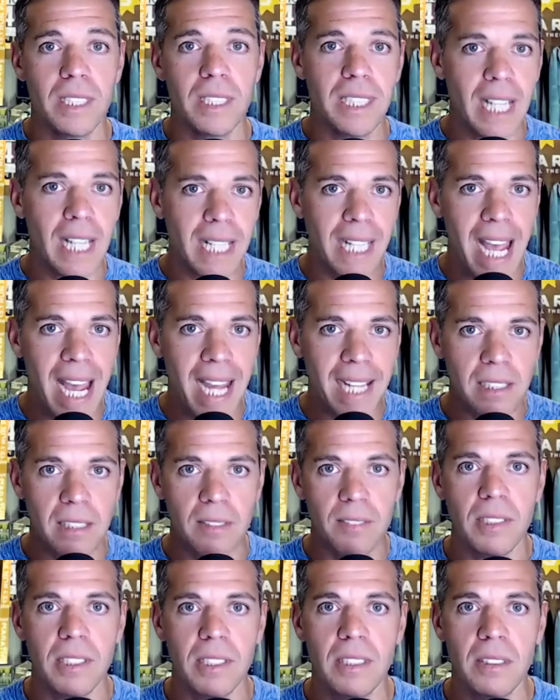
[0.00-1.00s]
Not
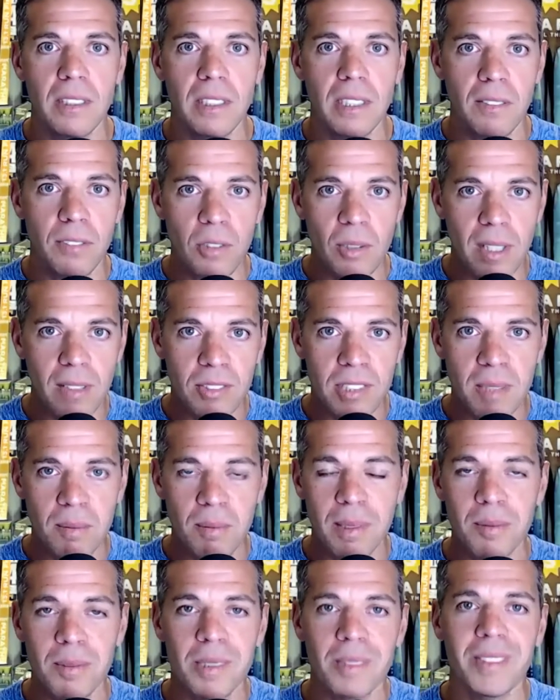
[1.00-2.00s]
actively if you have
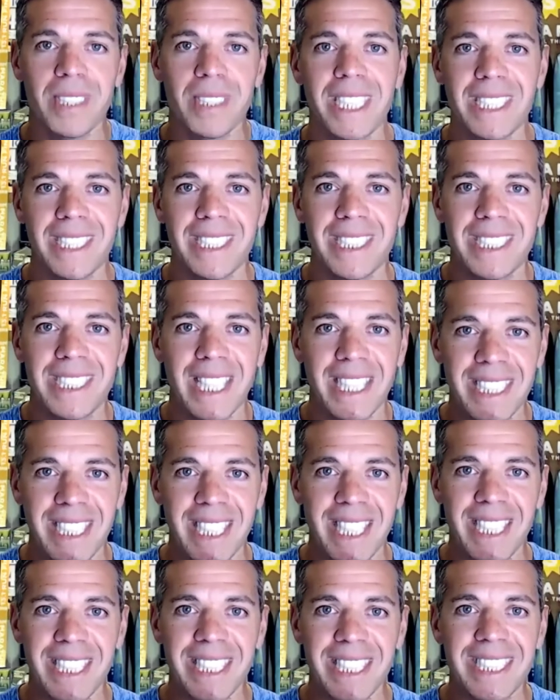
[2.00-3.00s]
symptoms of Achilles
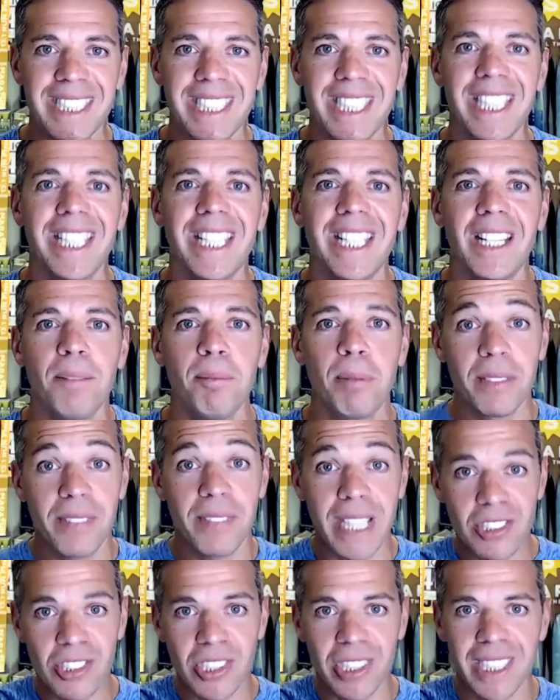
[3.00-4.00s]
tendinitis, but
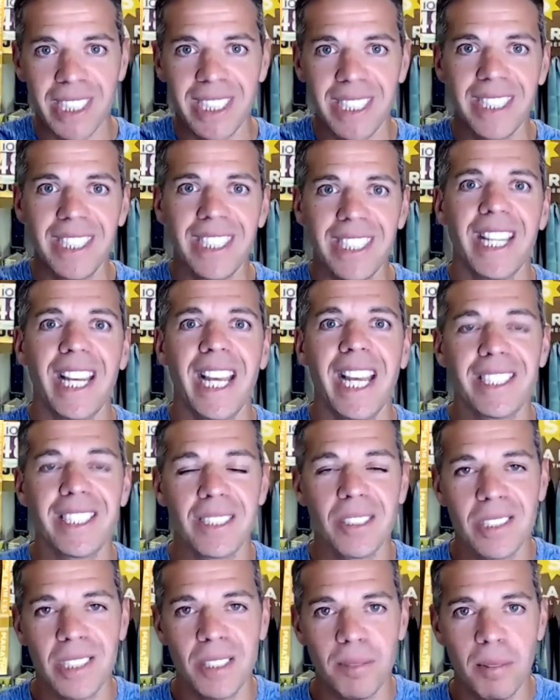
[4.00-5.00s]
eventually, as
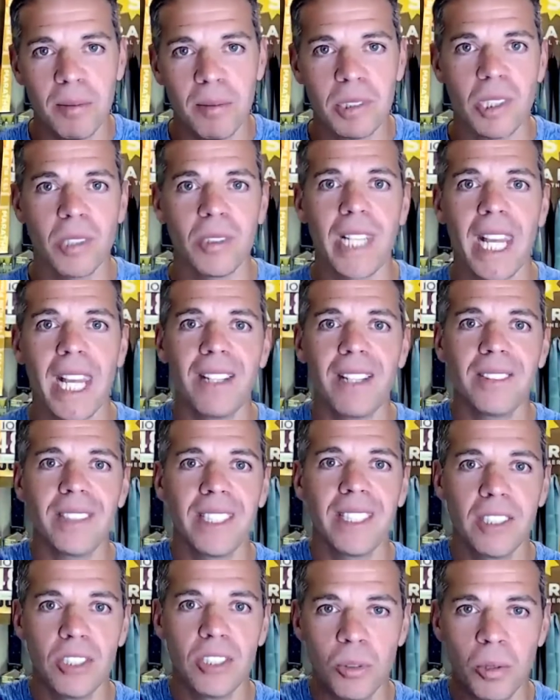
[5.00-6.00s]
those symptoms go down,
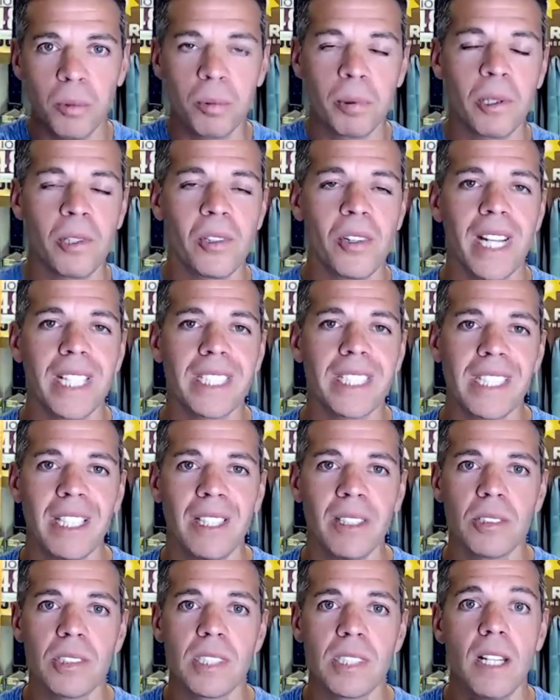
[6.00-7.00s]
you will progress to
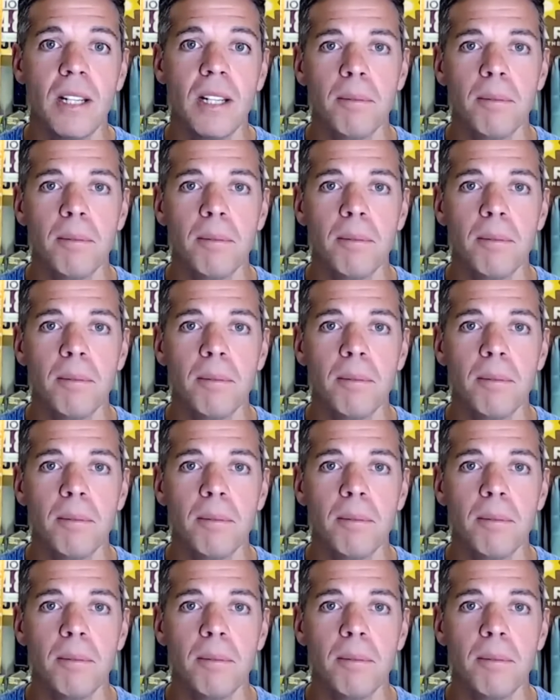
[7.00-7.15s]
those.